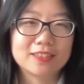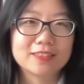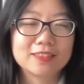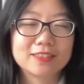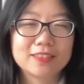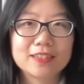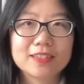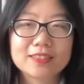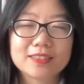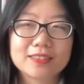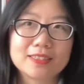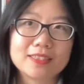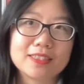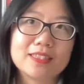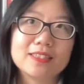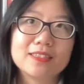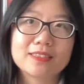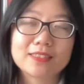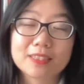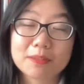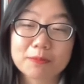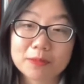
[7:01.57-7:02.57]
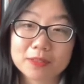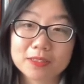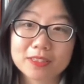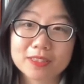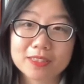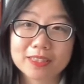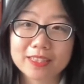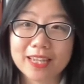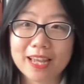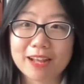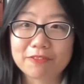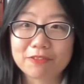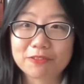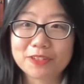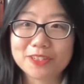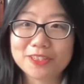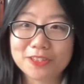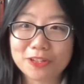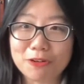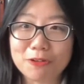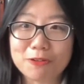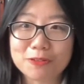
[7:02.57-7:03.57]
Circe, similarly,
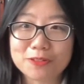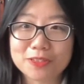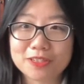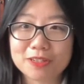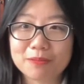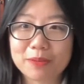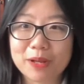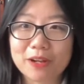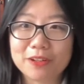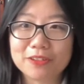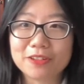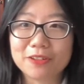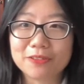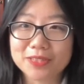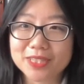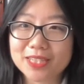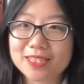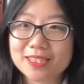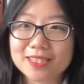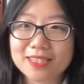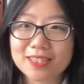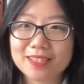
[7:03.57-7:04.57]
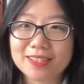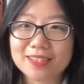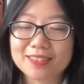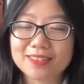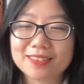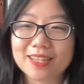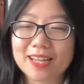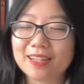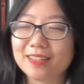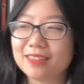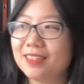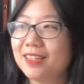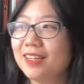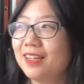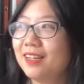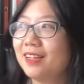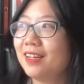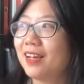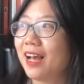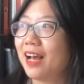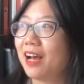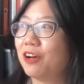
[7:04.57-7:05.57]
everyone knows about Odysseus and
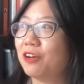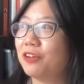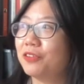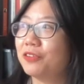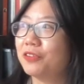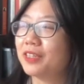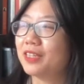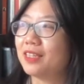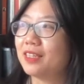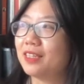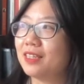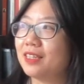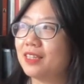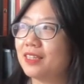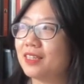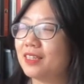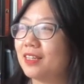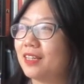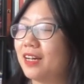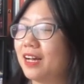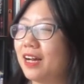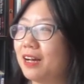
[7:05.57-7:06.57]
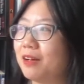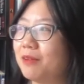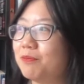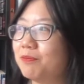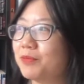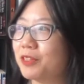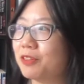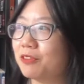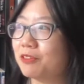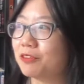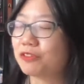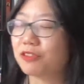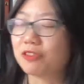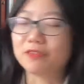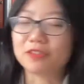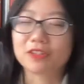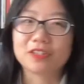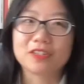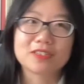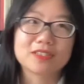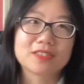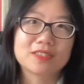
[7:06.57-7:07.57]
how he, um, you know,
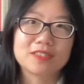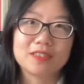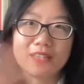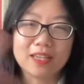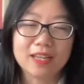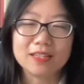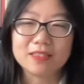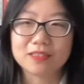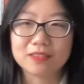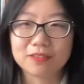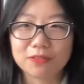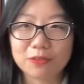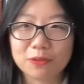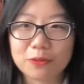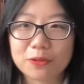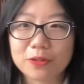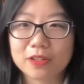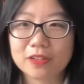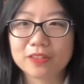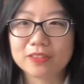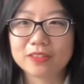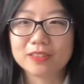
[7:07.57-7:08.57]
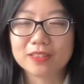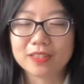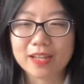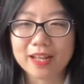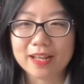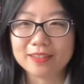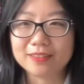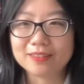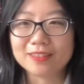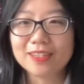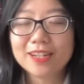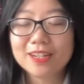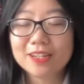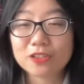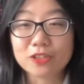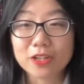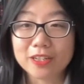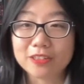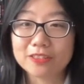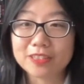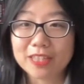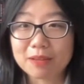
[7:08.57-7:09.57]
traversed the ends of the world and
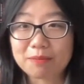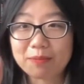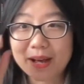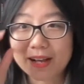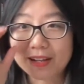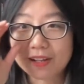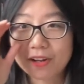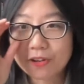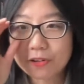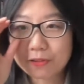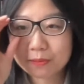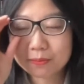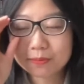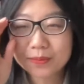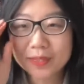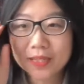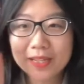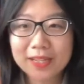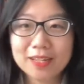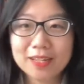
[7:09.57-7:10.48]
trying to get back home.